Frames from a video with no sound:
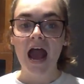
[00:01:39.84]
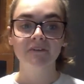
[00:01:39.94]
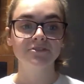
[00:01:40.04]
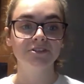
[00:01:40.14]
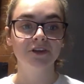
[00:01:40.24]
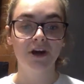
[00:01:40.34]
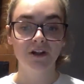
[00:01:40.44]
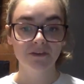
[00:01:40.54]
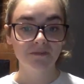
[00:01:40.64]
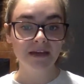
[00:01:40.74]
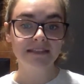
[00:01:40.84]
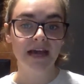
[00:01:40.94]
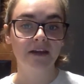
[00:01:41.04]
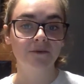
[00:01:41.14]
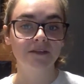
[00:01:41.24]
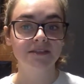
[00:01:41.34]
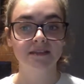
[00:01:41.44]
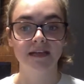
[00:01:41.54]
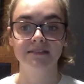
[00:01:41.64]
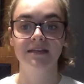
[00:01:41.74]
After all of my data was
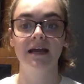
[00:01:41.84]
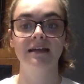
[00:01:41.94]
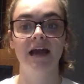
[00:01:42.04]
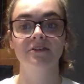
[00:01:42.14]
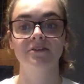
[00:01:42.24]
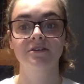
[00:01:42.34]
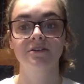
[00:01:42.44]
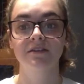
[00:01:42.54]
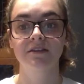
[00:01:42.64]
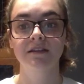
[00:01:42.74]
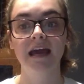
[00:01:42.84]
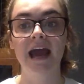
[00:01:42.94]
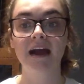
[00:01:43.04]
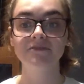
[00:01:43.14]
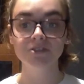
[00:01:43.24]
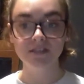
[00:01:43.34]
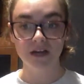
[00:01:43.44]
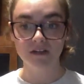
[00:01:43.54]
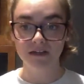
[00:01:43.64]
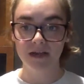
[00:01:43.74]
collected, I gathered that after a
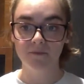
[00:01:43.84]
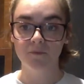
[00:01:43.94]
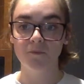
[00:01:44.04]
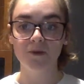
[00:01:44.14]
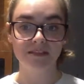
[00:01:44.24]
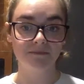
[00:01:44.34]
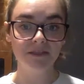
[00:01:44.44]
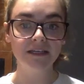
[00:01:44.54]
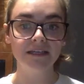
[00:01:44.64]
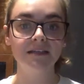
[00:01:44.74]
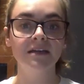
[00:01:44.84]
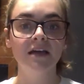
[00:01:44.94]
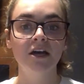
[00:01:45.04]
soccer game was completed,